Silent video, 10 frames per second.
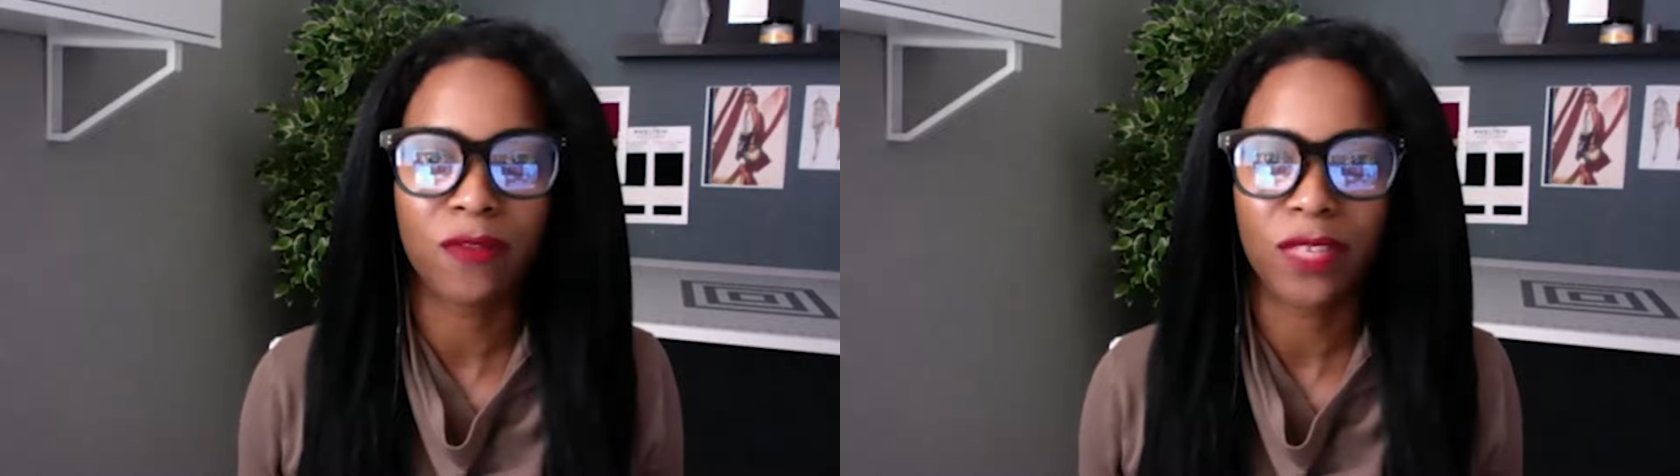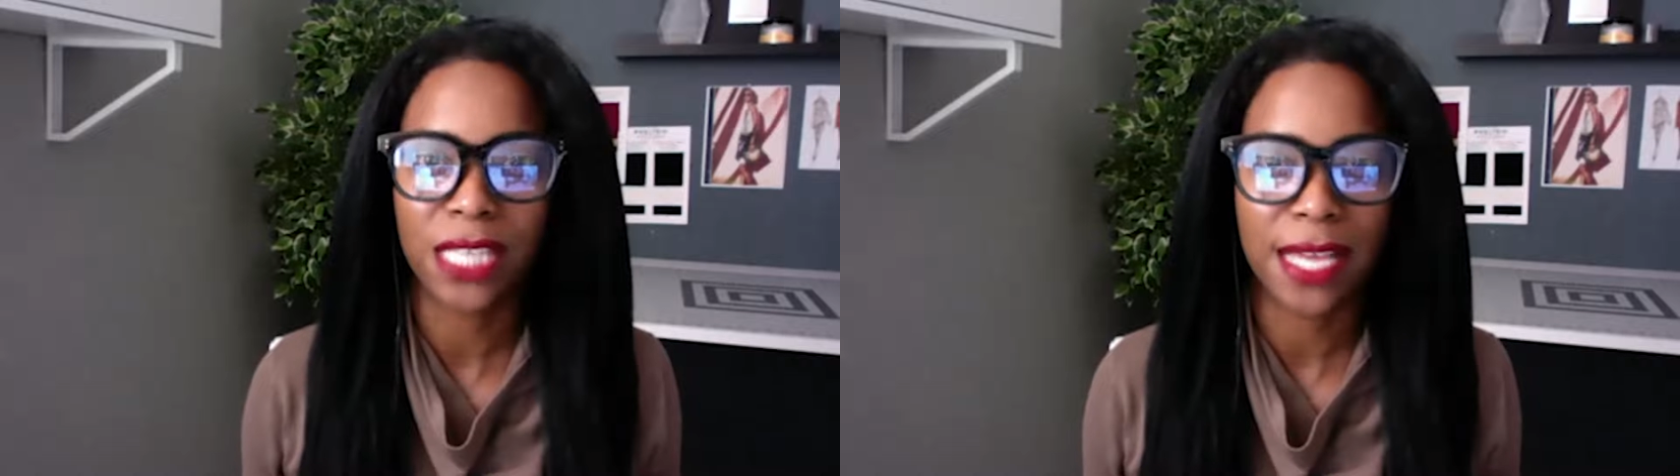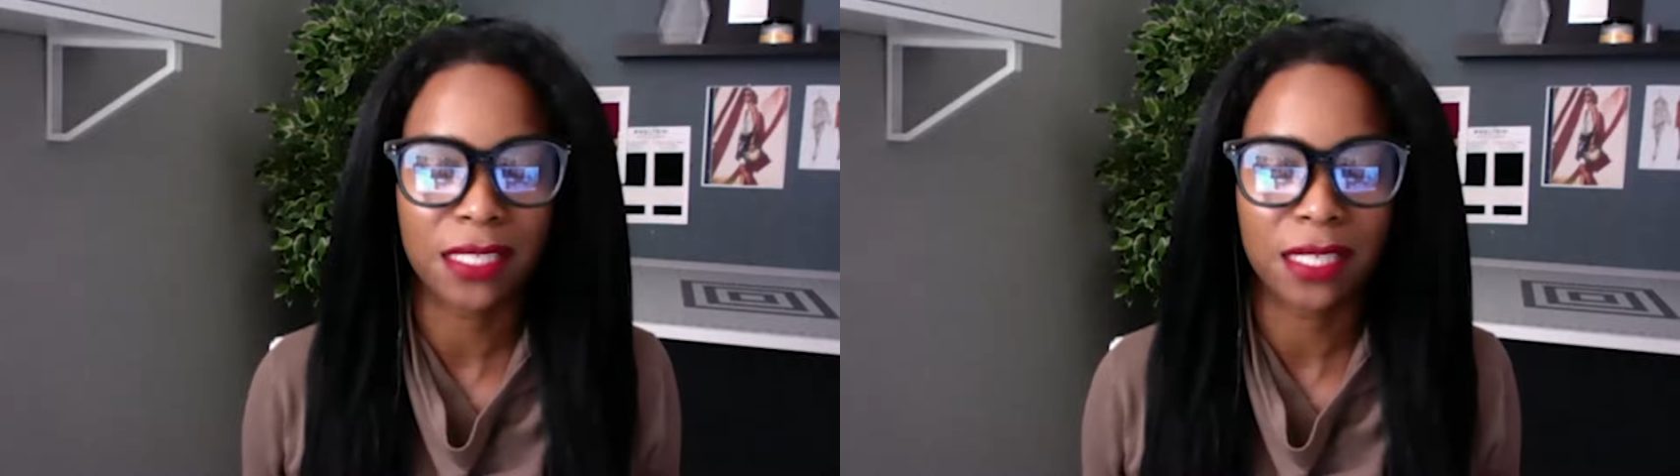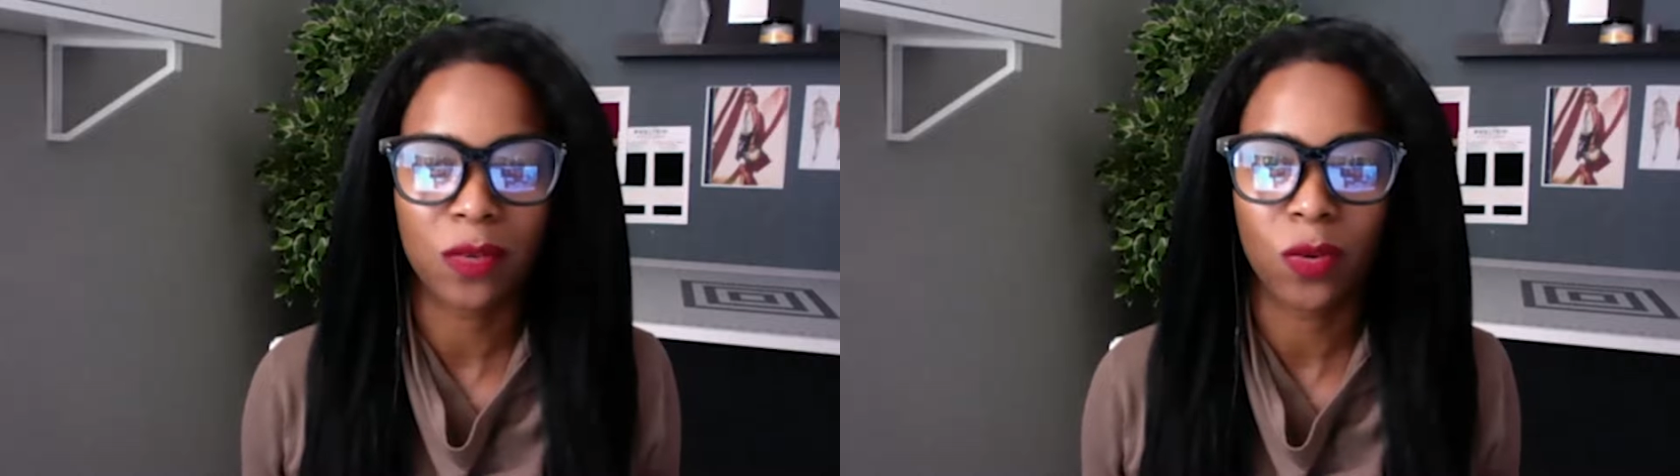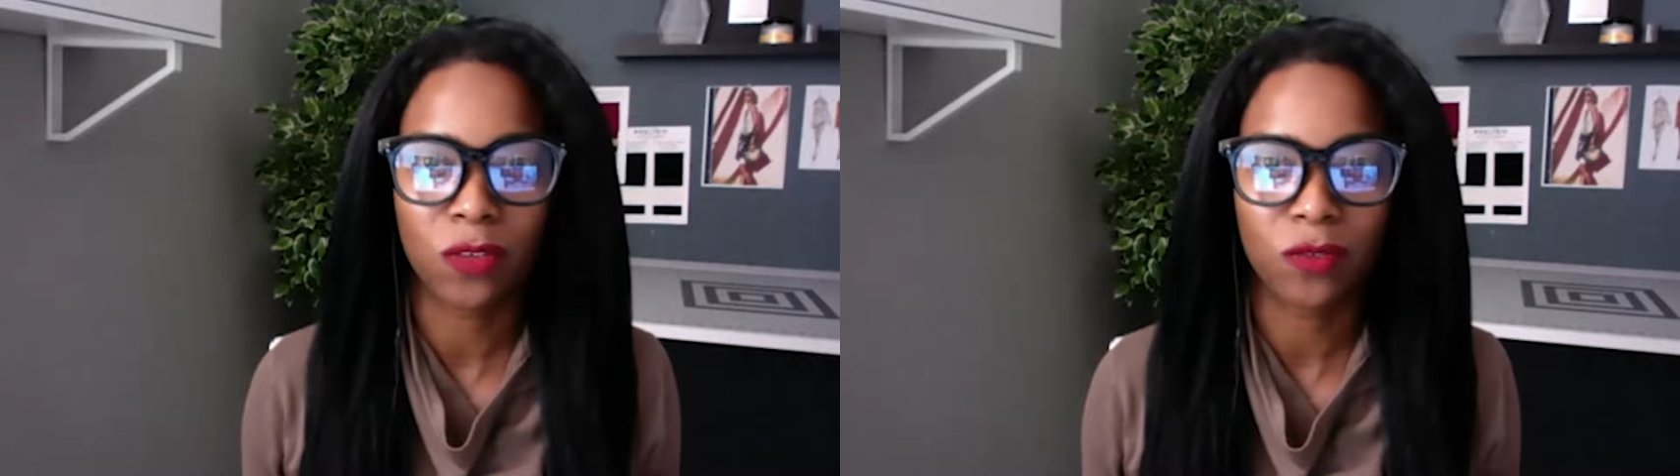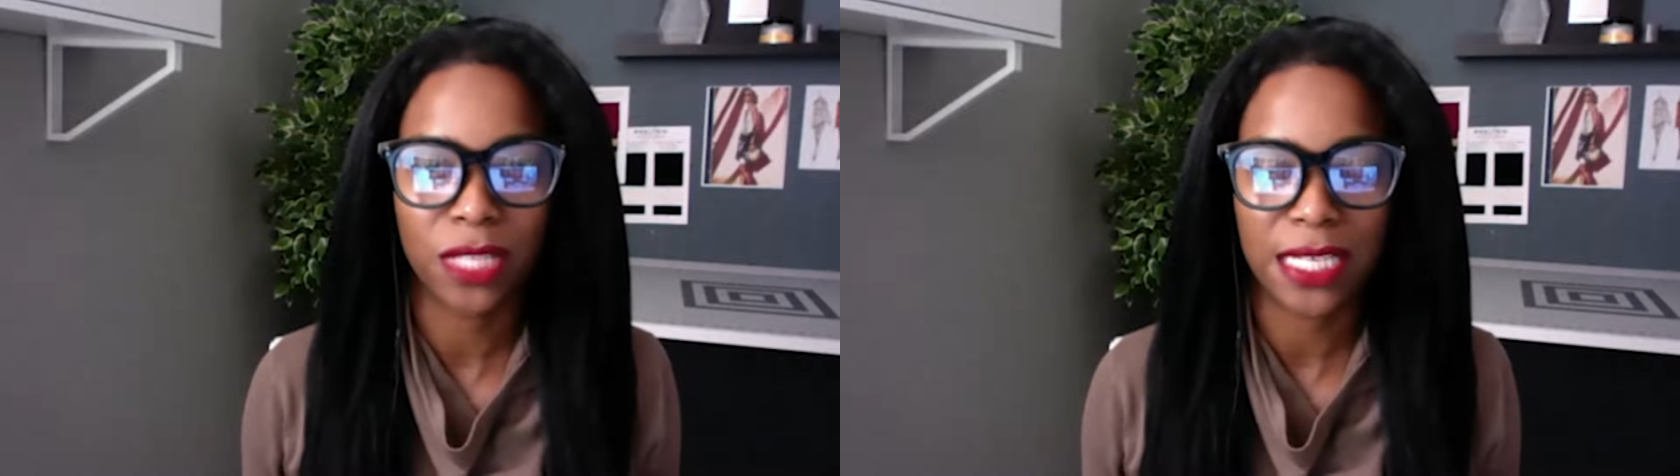fantastic and wonderful